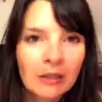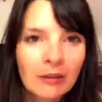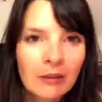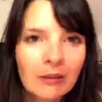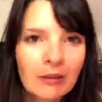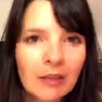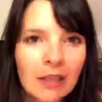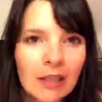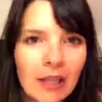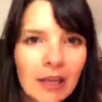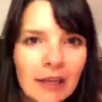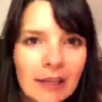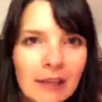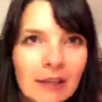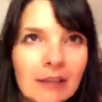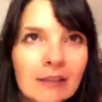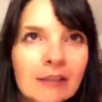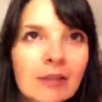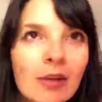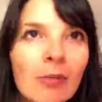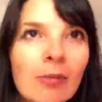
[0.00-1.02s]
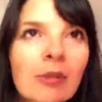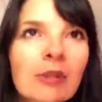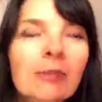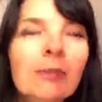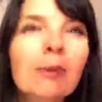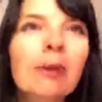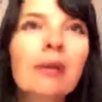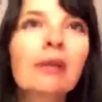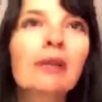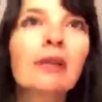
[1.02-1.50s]
the lighting is so
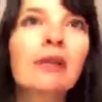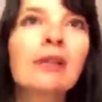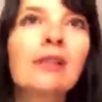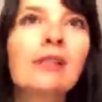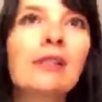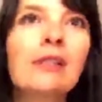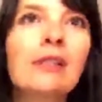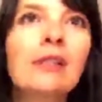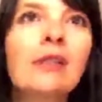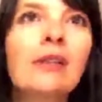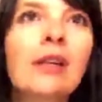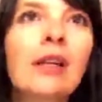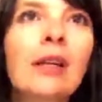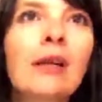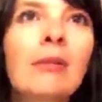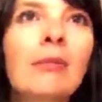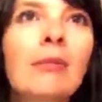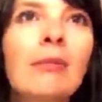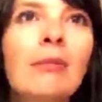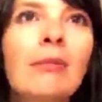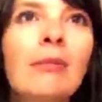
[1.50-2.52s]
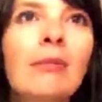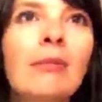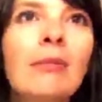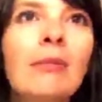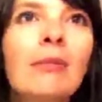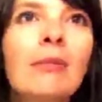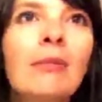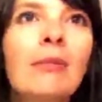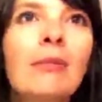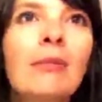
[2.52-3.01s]
much better on Instagram.
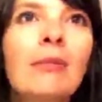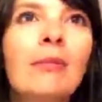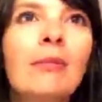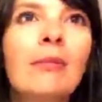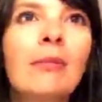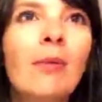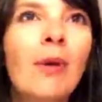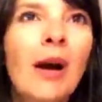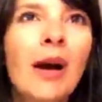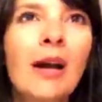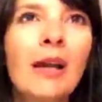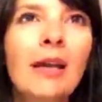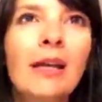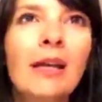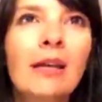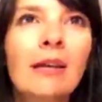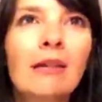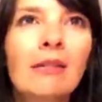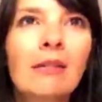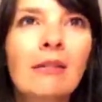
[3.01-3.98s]
Why?